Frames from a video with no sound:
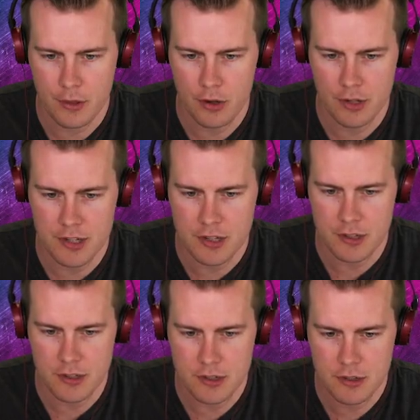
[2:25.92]
long
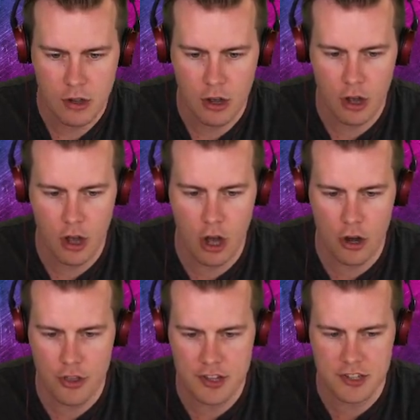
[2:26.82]
distance.
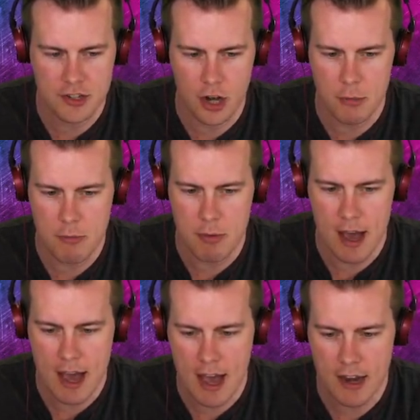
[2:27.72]
Oh, this is gonna be
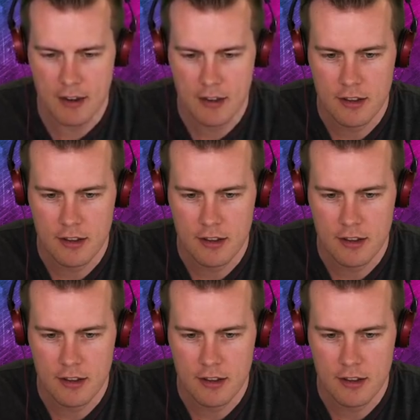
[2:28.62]
bad.